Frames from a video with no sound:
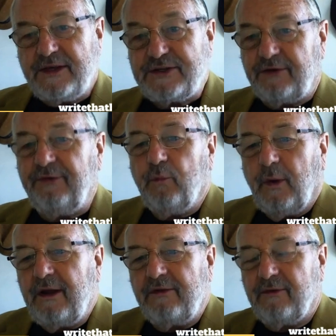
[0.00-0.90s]
different
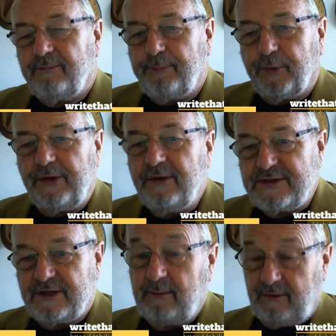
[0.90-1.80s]
ways of putting the
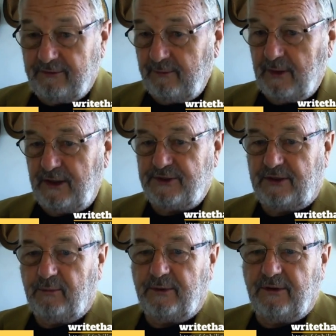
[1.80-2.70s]
same
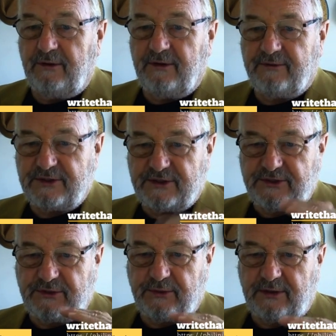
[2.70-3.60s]
information, and we don't have to
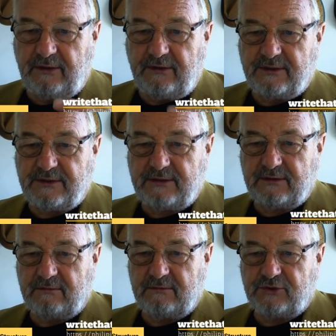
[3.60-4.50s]
just do it in
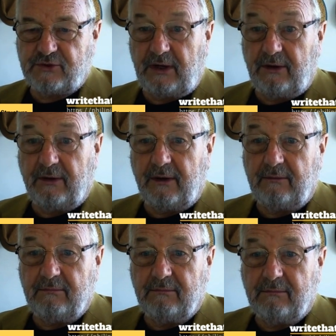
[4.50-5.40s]
this straight
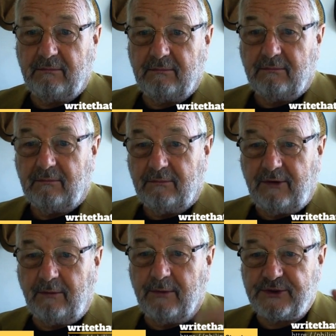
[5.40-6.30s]
line,
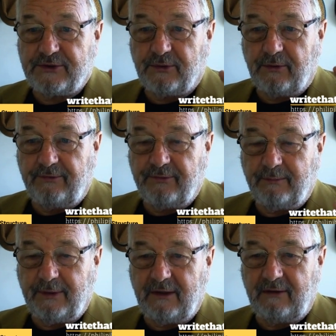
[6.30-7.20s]
tell my story from
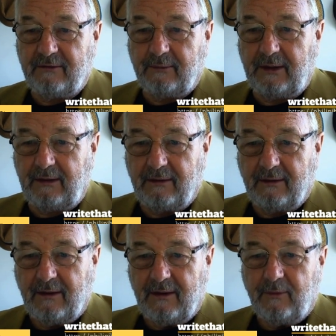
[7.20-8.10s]
beginning to end.
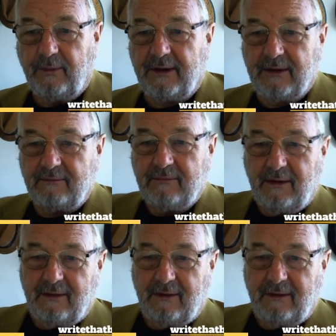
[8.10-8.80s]
We can